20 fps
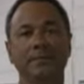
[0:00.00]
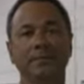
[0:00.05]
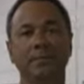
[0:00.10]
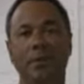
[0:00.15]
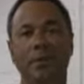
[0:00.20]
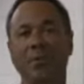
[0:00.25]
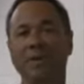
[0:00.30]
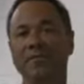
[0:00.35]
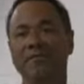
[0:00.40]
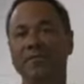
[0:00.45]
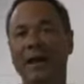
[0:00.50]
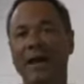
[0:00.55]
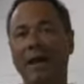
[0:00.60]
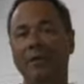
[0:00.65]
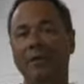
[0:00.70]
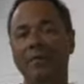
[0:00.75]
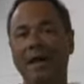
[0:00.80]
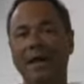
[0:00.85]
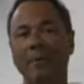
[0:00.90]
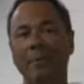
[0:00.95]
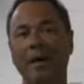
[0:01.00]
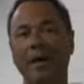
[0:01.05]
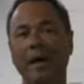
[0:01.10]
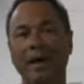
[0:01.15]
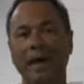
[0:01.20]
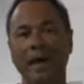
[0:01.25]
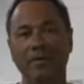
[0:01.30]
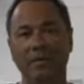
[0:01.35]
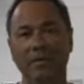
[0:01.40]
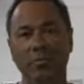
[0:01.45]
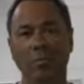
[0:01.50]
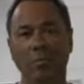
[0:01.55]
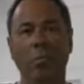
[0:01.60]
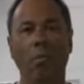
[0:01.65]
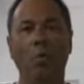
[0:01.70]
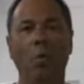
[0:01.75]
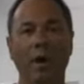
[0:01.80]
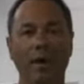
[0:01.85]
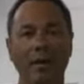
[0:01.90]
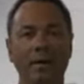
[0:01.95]
But we found that by having
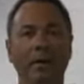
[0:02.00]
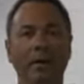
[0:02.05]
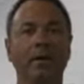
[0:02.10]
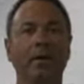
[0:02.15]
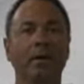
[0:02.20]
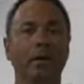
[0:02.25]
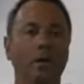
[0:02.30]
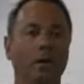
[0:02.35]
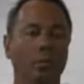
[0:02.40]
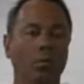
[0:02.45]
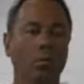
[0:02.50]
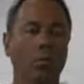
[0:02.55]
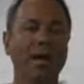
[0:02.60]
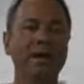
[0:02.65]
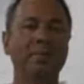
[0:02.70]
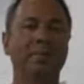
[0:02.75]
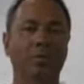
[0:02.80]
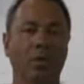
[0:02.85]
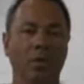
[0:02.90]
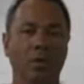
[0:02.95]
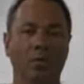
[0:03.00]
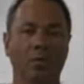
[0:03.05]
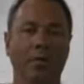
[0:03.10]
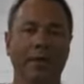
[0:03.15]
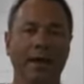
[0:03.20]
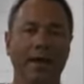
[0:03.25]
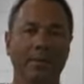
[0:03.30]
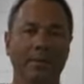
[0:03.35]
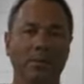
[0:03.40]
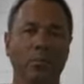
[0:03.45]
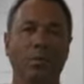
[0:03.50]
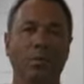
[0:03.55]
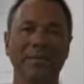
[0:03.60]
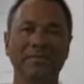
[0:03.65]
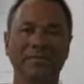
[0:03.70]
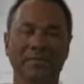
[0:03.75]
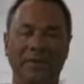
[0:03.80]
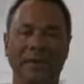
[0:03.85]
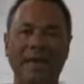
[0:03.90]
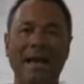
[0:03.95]
1 weight program,
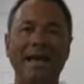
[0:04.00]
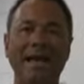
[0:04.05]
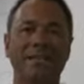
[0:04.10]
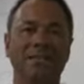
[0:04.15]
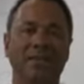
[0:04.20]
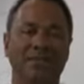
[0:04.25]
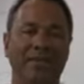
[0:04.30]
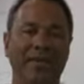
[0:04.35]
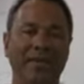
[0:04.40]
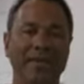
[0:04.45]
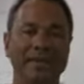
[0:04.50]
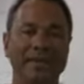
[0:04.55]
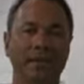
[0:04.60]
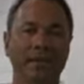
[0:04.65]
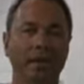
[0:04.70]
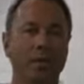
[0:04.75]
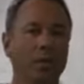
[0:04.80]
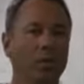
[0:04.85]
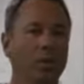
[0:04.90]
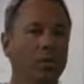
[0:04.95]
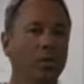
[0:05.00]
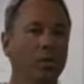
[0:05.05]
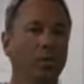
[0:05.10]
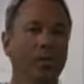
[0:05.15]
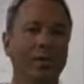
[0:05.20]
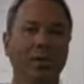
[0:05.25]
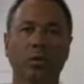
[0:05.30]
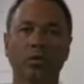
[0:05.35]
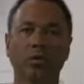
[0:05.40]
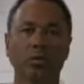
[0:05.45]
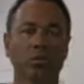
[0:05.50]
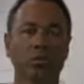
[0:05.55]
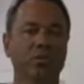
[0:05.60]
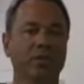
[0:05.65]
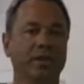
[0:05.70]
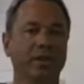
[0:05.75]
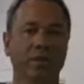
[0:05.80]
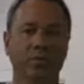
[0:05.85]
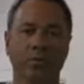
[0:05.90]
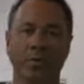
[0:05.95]
1 philosophy, we don't
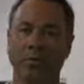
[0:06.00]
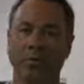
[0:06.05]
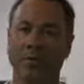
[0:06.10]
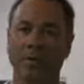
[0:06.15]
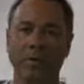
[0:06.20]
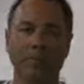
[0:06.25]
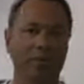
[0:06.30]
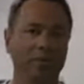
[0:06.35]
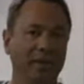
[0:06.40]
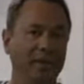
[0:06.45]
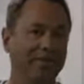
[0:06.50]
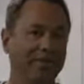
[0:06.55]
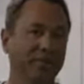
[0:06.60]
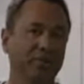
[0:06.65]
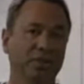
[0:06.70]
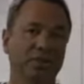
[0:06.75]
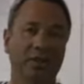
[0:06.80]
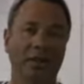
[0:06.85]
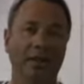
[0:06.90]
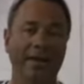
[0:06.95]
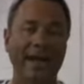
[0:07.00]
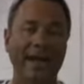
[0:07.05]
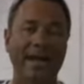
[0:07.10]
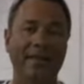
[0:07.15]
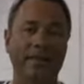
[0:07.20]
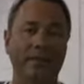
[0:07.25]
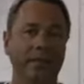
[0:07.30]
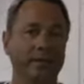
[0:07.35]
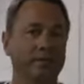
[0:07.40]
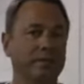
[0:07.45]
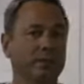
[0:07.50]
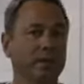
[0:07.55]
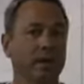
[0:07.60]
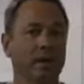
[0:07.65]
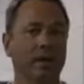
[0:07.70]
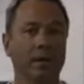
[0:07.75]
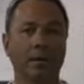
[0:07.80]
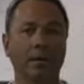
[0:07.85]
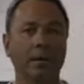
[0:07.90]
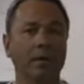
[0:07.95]
lose kids. We really believe in sharing athletes.
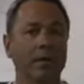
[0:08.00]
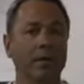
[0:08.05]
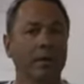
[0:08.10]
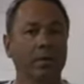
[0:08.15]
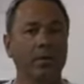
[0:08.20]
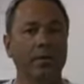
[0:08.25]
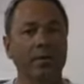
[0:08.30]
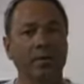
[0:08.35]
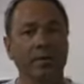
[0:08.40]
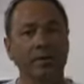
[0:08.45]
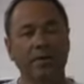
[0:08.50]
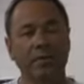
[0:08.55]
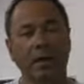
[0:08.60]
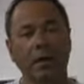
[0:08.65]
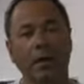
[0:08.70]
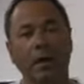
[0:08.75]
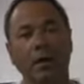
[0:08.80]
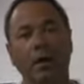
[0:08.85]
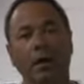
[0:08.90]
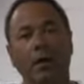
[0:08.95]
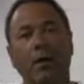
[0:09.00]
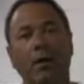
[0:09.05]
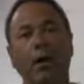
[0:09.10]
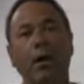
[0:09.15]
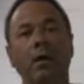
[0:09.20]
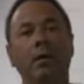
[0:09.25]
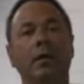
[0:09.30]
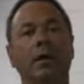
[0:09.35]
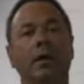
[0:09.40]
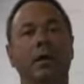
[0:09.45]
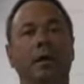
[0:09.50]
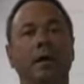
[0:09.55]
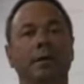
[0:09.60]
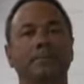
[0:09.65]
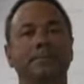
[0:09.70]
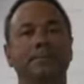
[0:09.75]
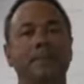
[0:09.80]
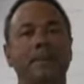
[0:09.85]
There's a all